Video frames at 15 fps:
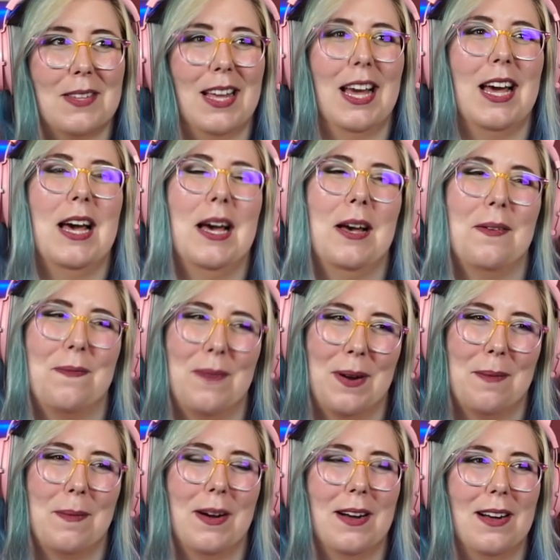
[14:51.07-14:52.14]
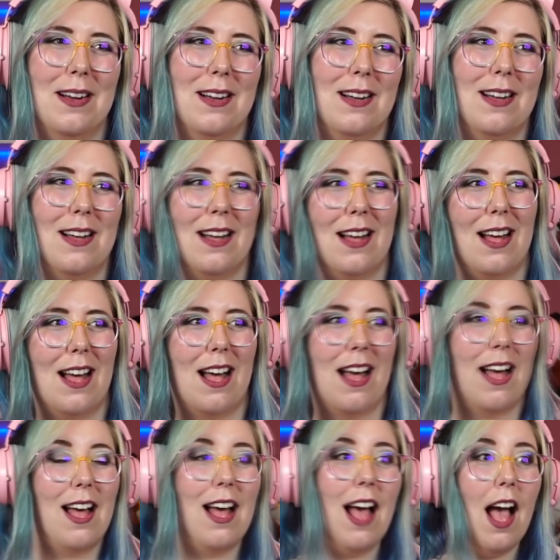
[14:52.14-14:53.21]
We're a
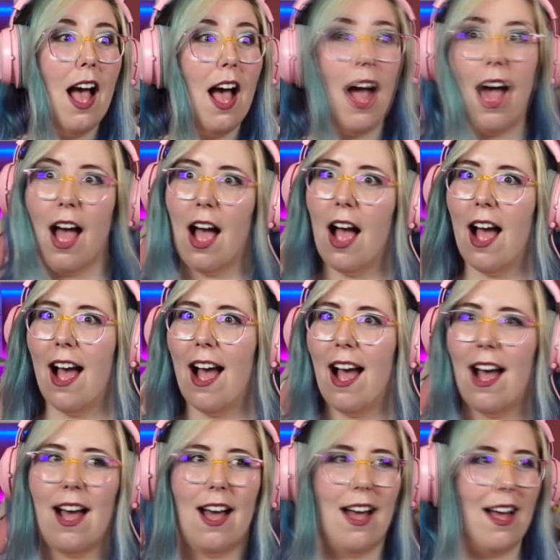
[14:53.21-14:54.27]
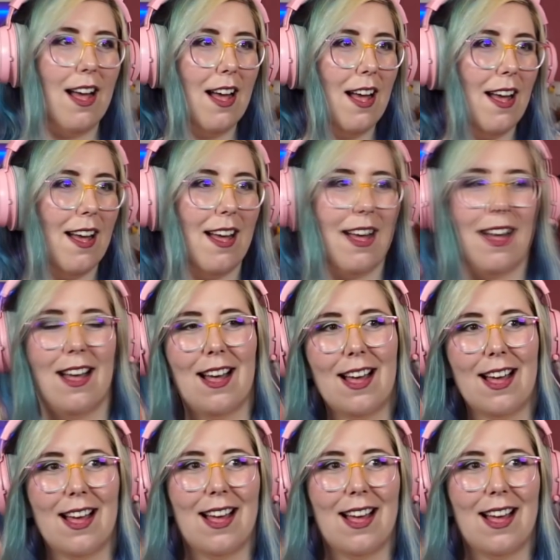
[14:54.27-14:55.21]
box, we're weird, to a swamp where thoughts talk.